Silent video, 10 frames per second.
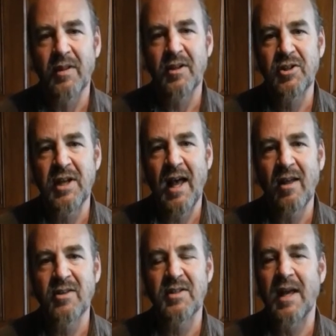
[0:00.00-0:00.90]
the
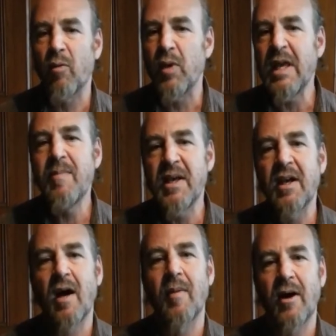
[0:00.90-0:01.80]
challenge is that we
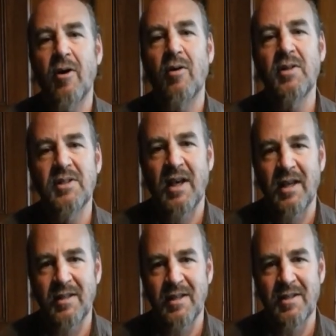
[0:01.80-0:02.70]
become our own
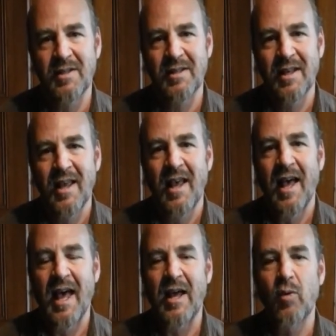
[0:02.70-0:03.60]
scientists,
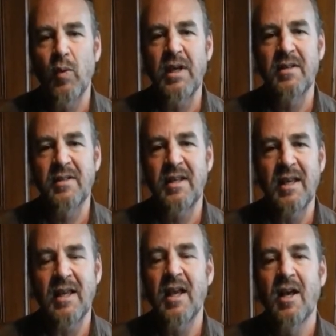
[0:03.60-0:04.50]
and we
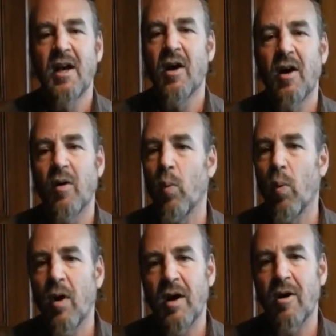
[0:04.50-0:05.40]
see
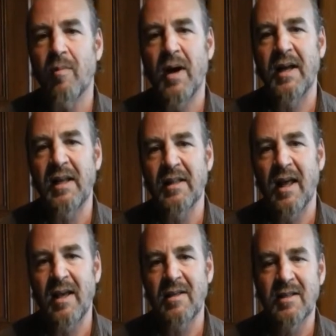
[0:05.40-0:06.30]
what our body
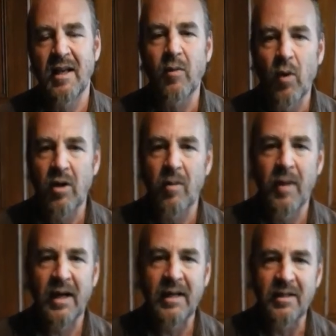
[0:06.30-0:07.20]
likes and what our
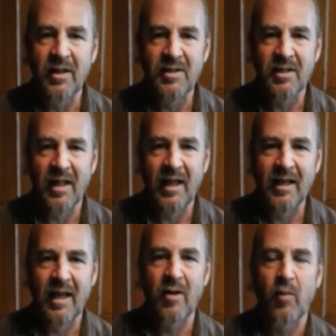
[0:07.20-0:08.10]
body doesn't
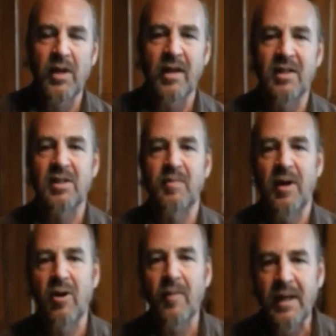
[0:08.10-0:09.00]
like, and we
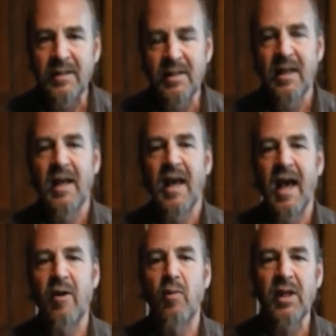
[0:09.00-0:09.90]
experiment
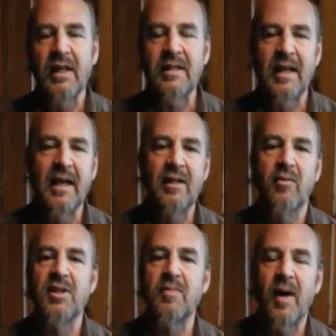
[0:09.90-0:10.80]
and really take the
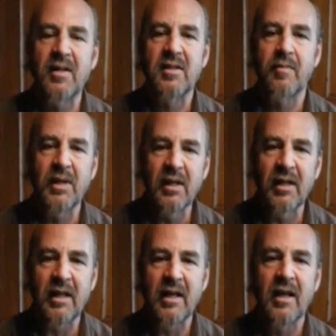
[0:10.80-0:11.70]

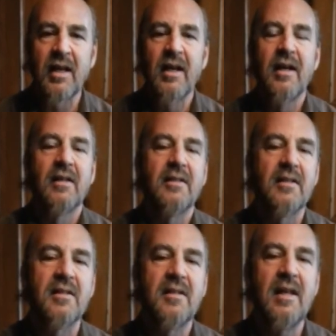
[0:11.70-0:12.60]
responsibility to
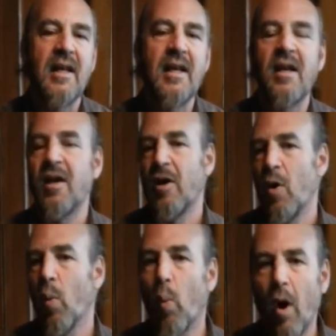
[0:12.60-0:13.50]
see
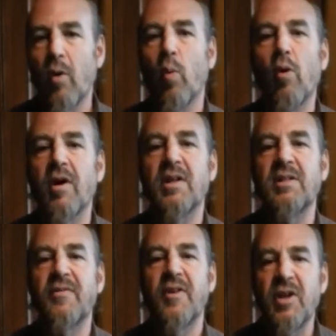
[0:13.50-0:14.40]
what
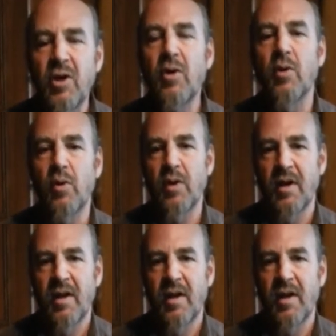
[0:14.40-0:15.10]
works for you,